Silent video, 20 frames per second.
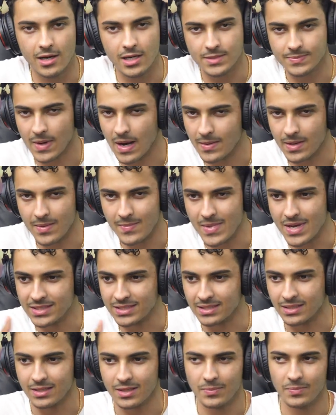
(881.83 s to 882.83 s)
It's probably
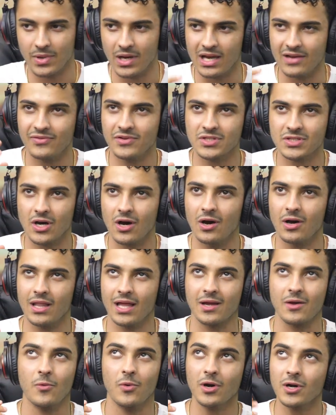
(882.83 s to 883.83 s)
amazing. But if you saw,
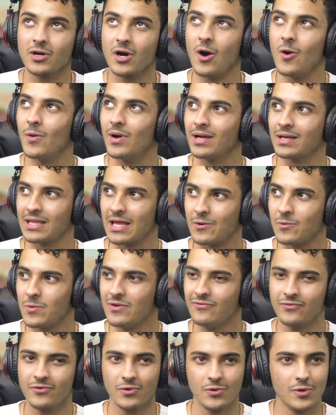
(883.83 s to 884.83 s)
like, we're growing. Like,
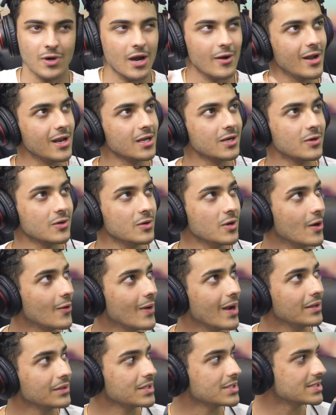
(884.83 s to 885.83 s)
already grew
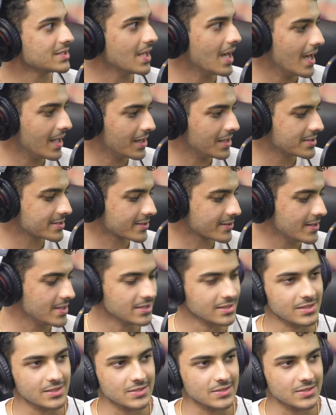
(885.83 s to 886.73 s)
around the set, and it's crazy.